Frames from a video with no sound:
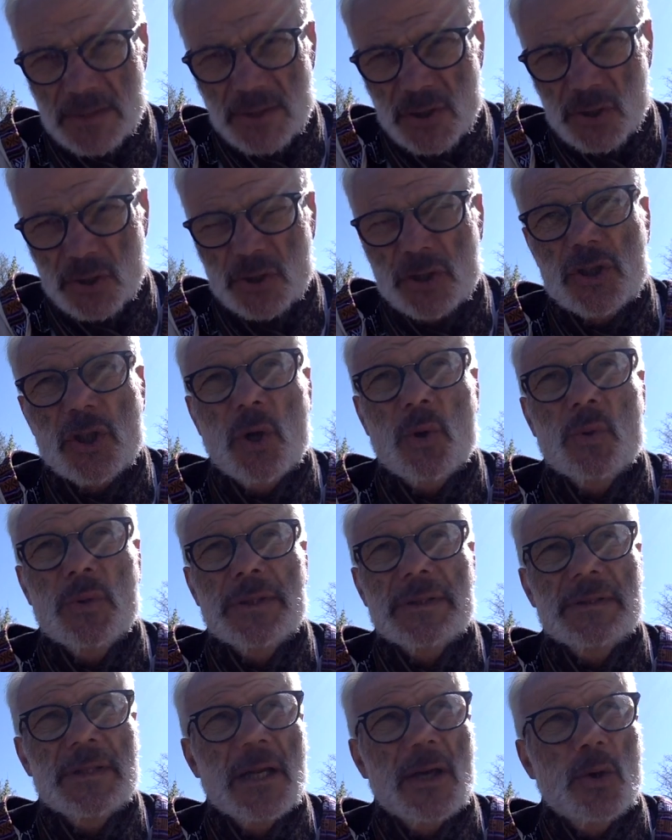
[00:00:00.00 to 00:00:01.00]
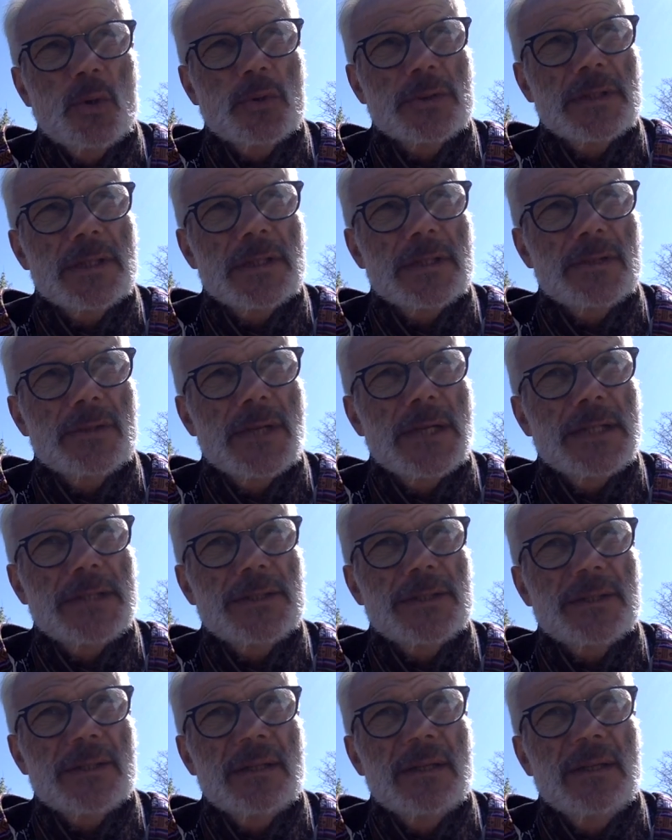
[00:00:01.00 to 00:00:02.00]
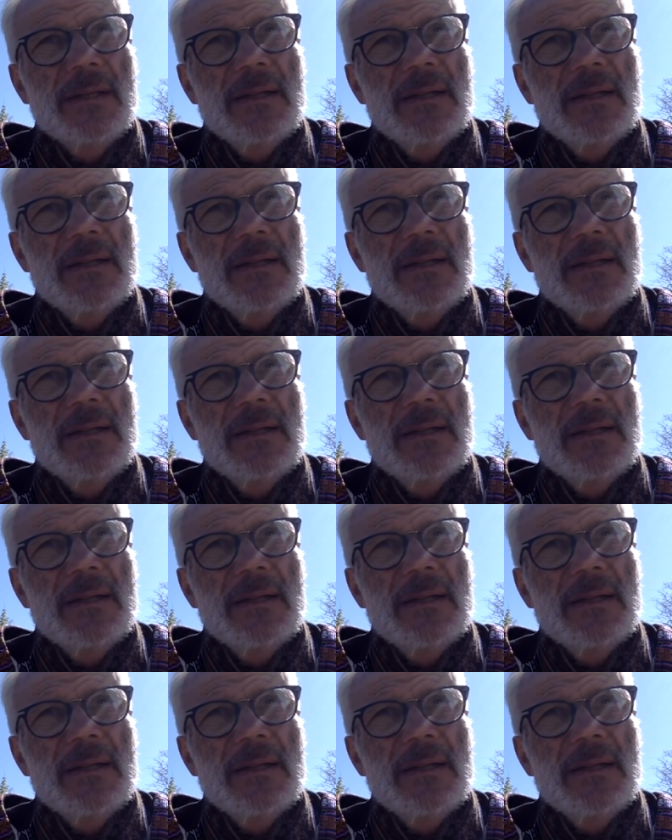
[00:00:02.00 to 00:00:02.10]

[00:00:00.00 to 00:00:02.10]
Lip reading: controlling their own situation.